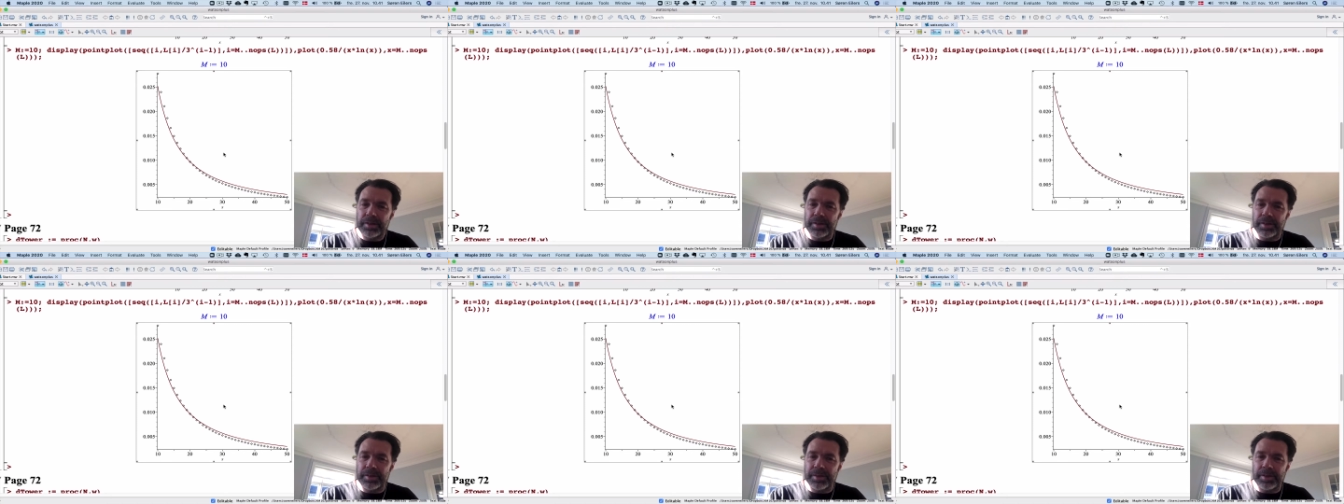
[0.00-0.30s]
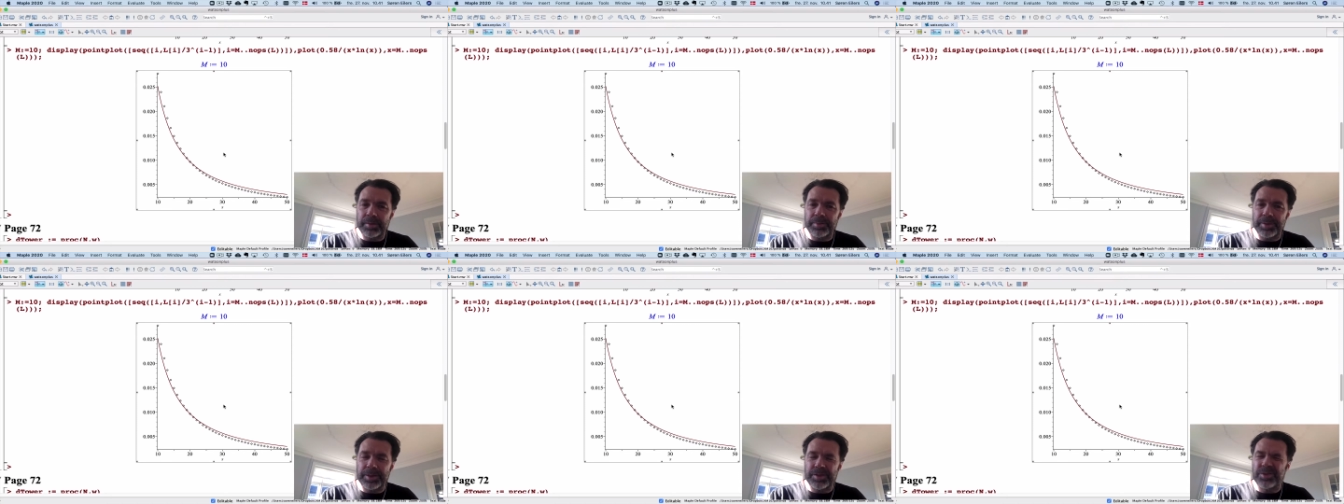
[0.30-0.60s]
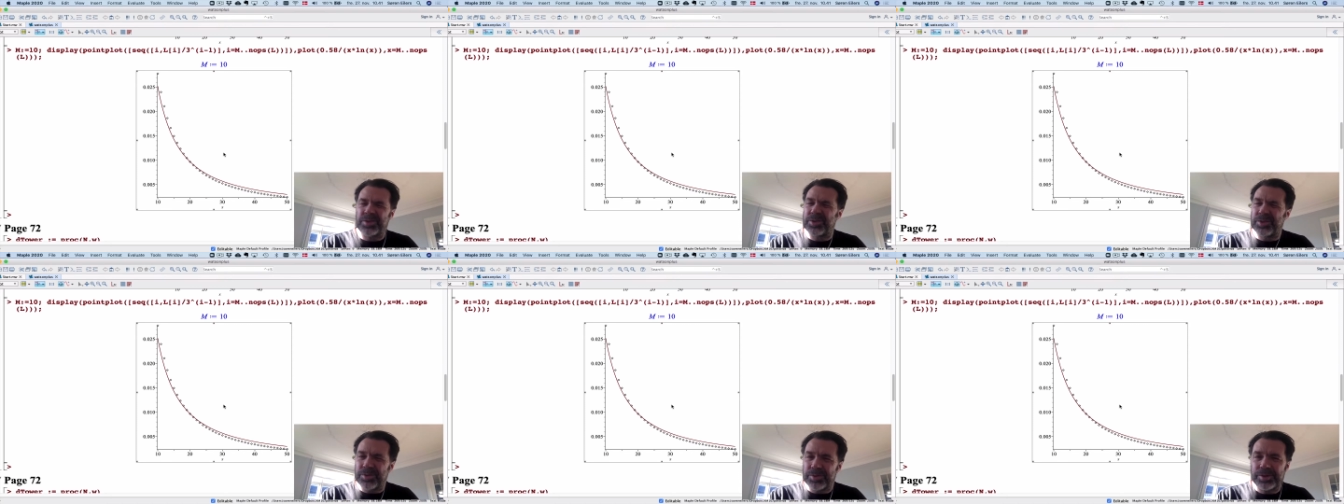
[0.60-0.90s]
a little
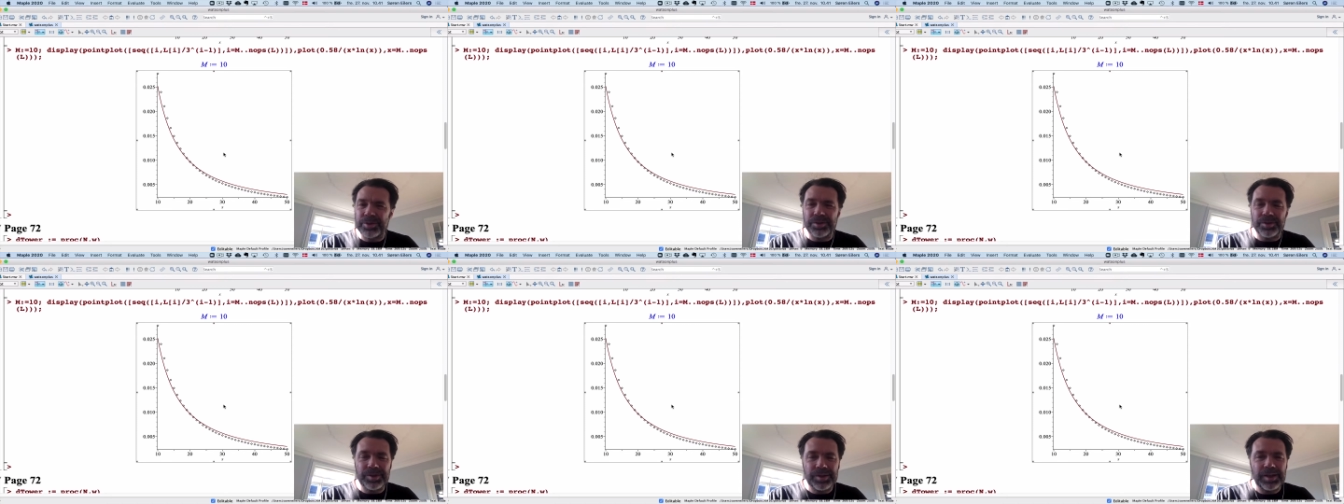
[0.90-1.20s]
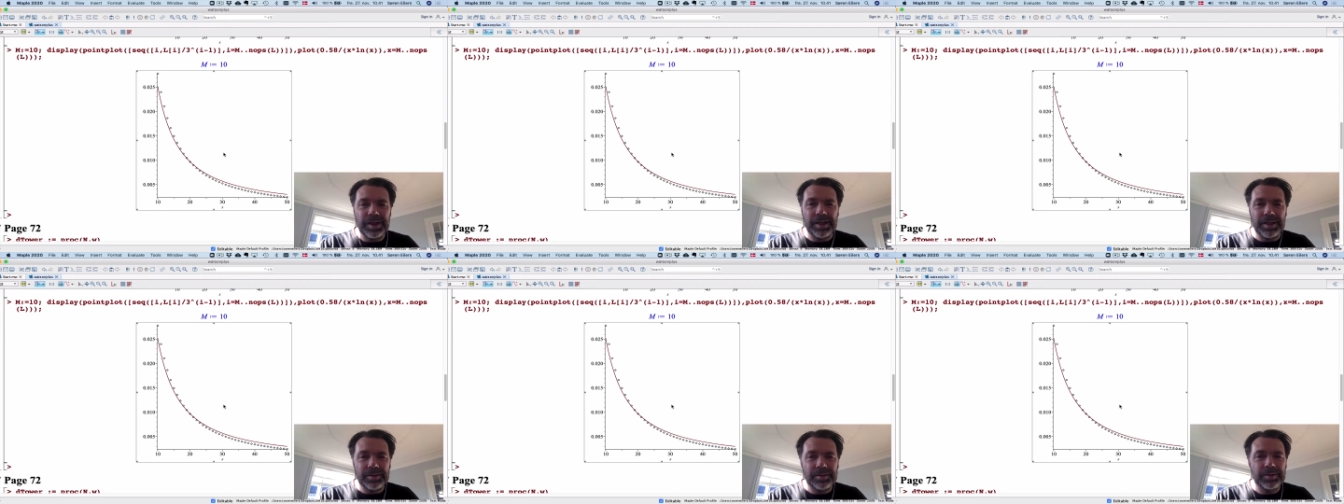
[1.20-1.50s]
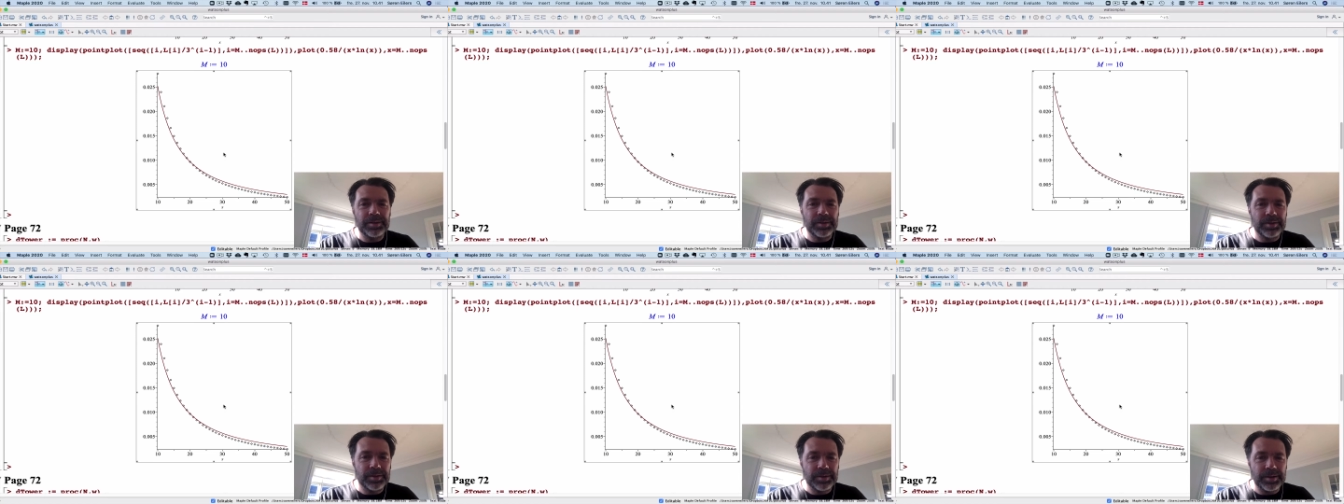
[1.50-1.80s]
bit too good at
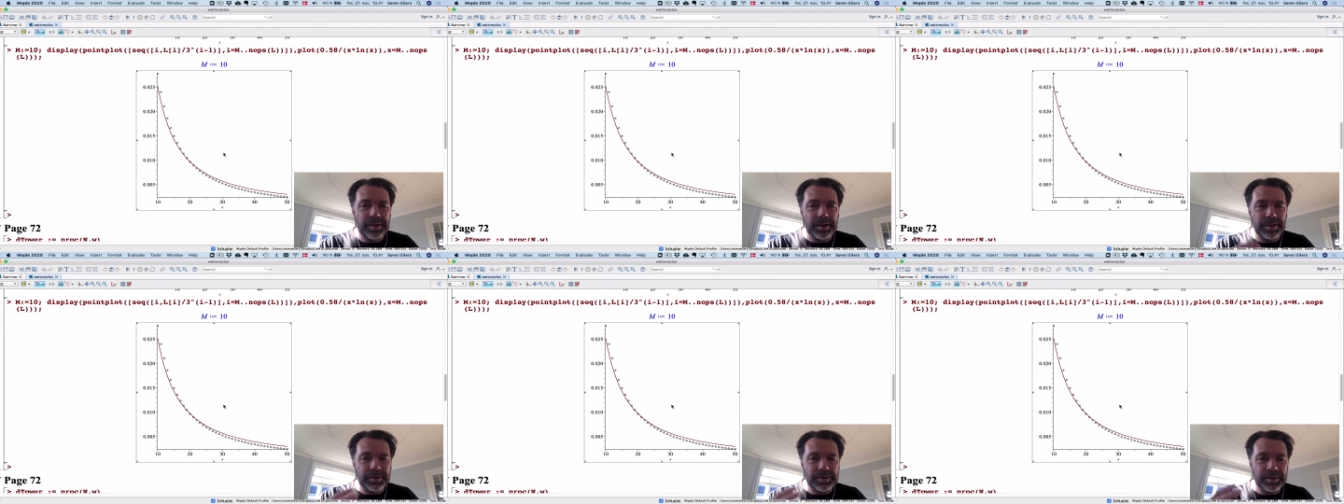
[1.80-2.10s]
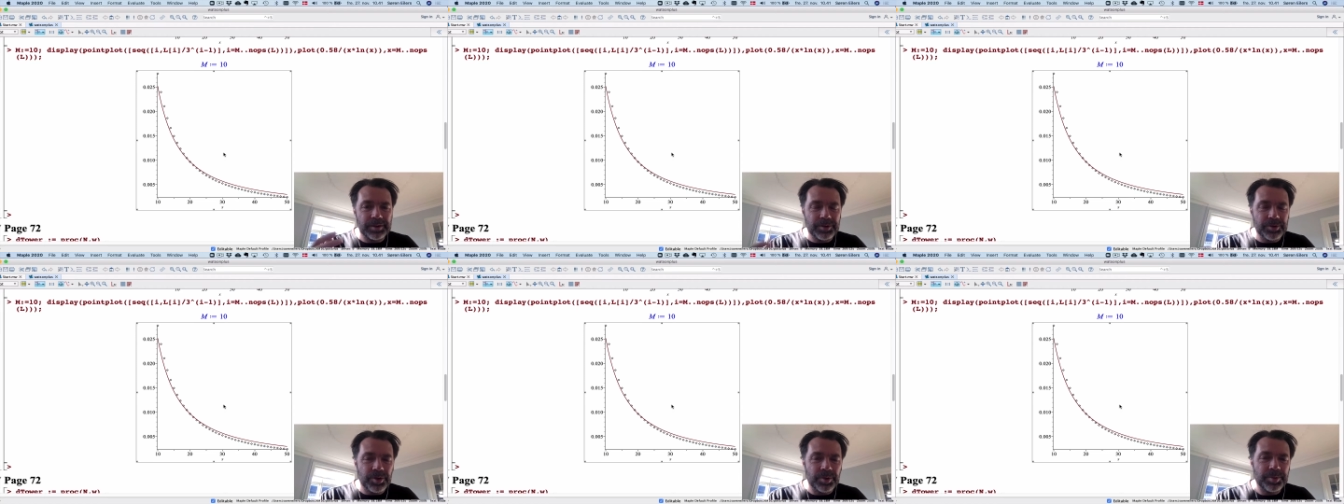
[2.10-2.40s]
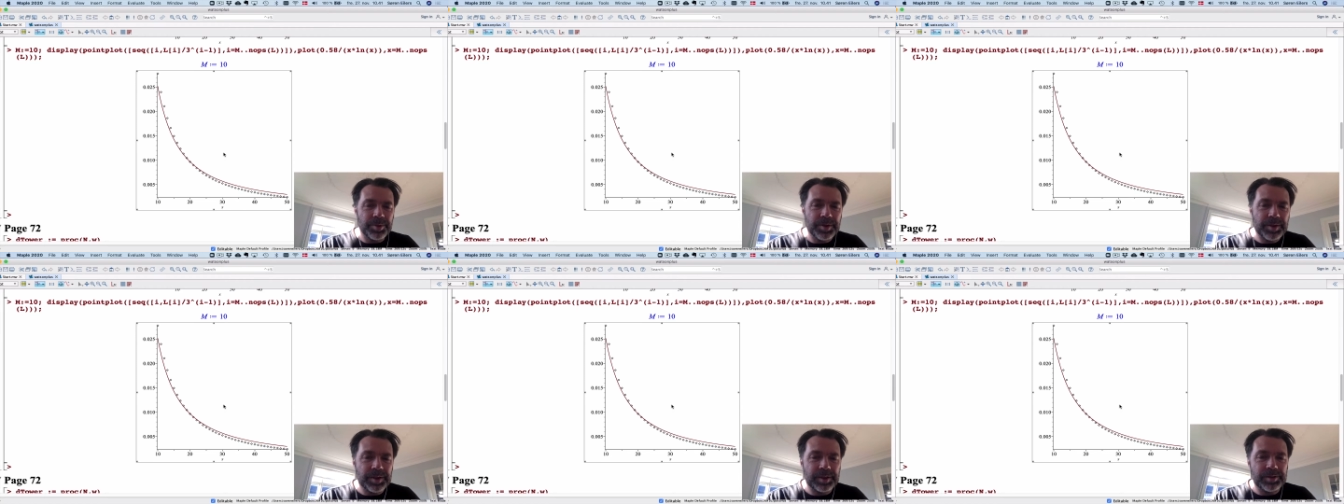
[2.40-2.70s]
at
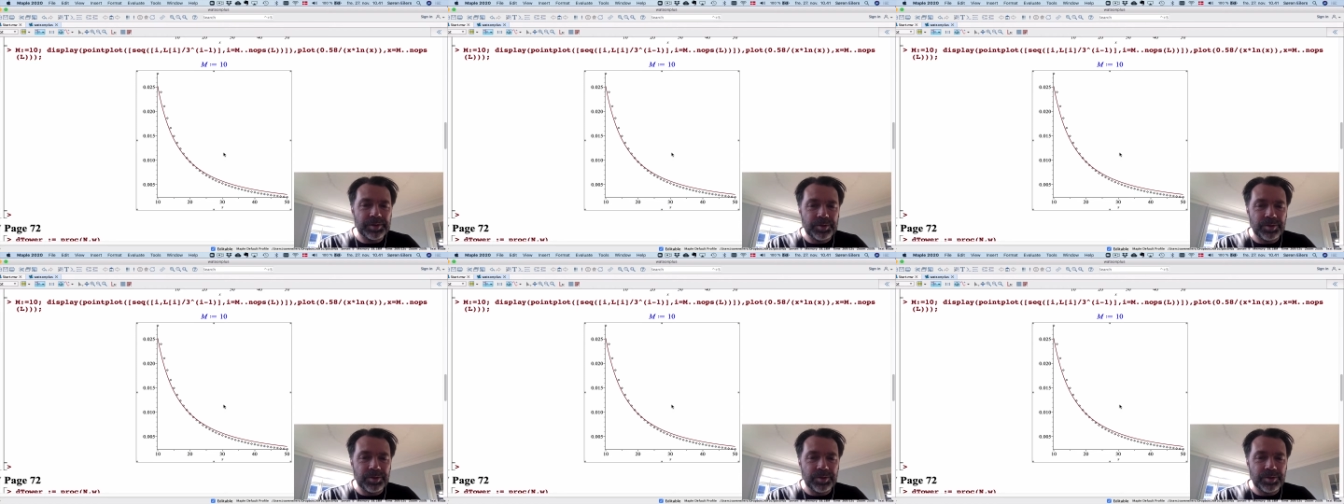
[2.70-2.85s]
interpreting,